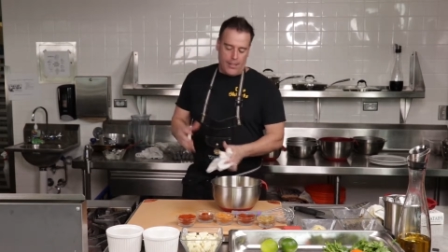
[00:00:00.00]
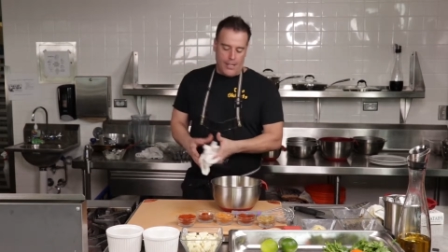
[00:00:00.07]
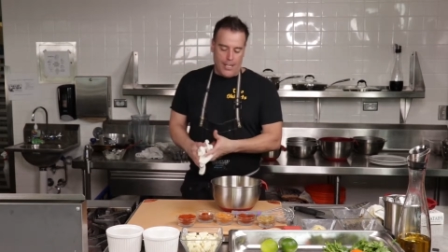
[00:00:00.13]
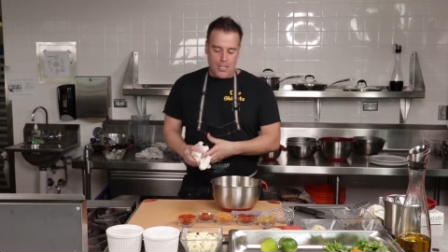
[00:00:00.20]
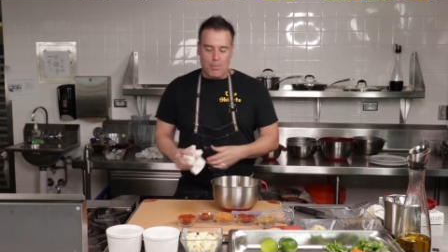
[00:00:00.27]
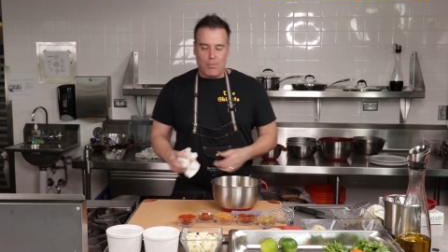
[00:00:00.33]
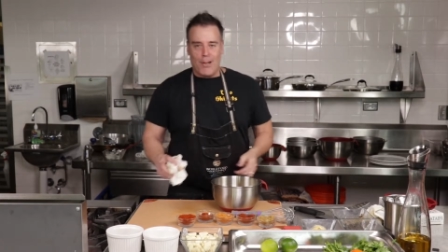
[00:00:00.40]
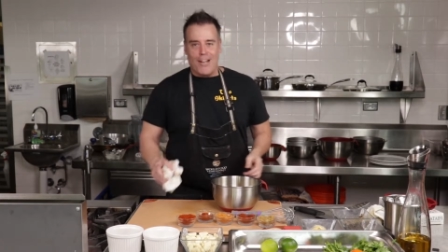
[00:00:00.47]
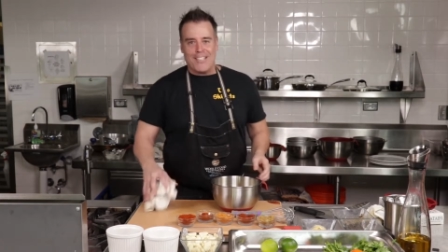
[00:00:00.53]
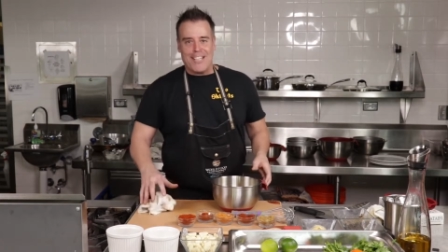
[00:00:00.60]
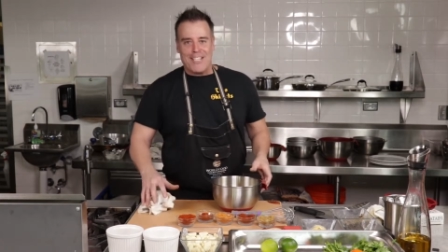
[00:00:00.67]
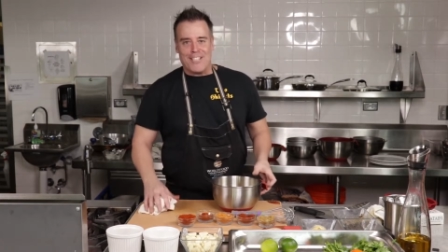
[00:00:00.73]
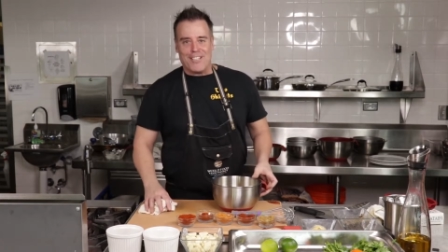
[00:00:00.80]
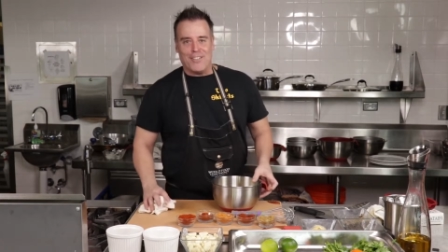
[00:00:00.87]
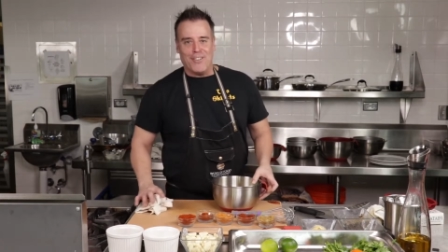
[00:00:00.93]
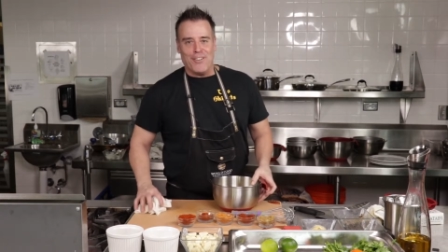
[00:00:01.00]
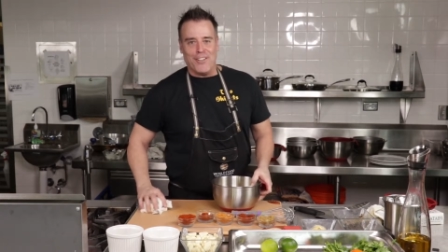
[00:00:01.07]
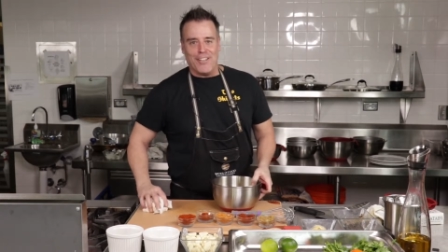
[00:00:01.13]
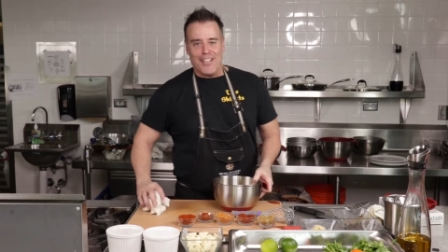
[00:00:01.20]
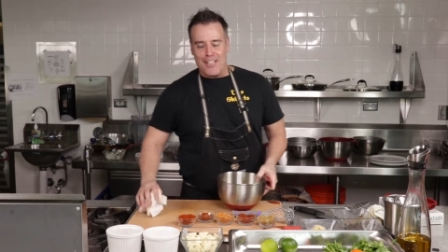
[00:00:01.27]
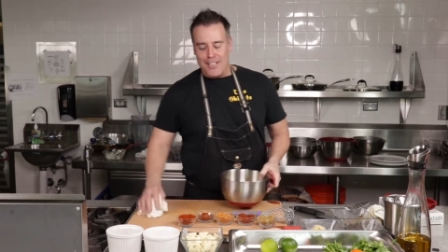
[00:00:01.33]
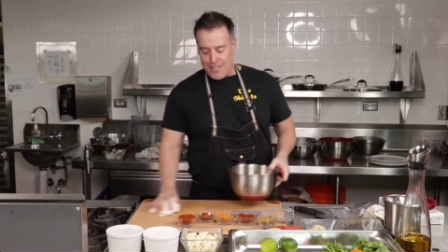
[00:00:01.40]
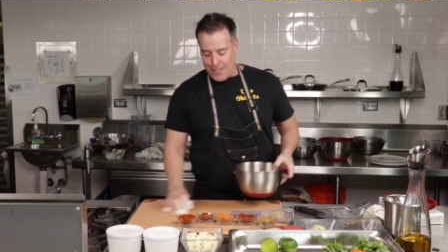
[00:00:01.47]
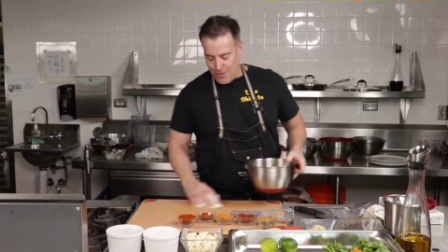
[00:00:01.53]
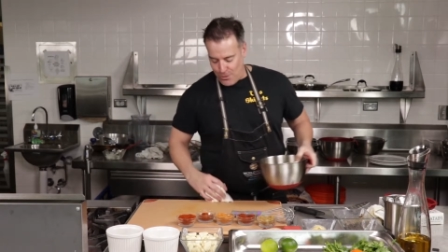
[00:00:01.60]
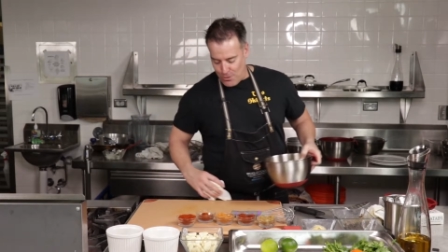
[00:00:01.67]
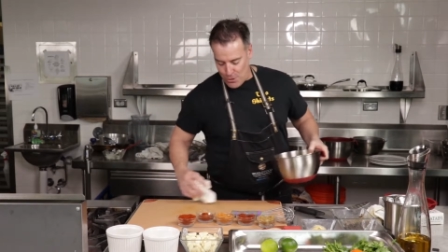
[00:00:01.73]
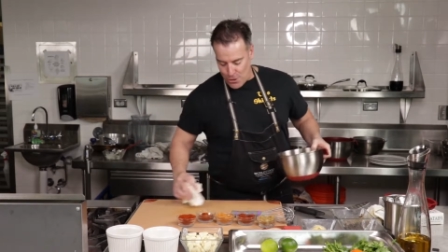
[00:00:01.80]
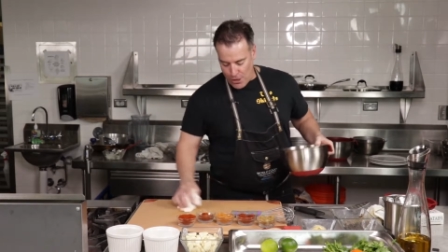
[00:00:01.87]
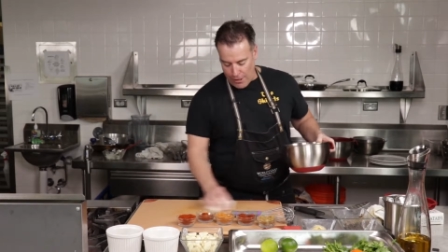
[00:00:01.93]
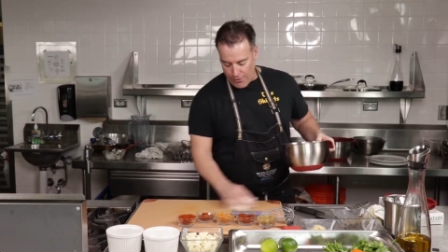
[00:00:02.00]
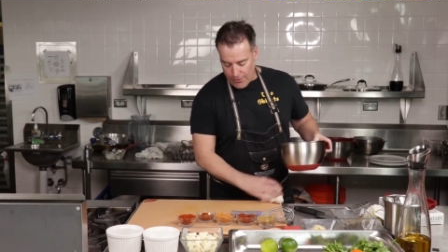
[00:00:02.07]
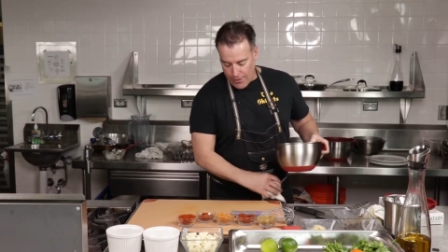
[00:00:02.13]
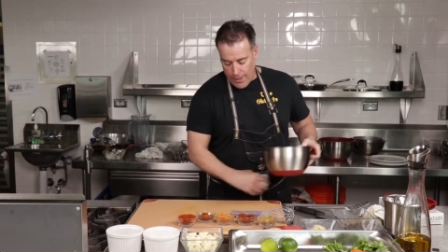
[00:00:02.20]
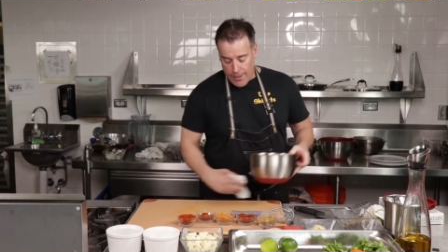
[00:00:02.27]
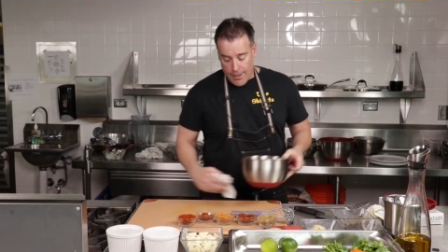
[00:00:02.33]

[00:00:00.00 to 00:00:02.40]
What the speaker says: it's a process of learning as a new chef.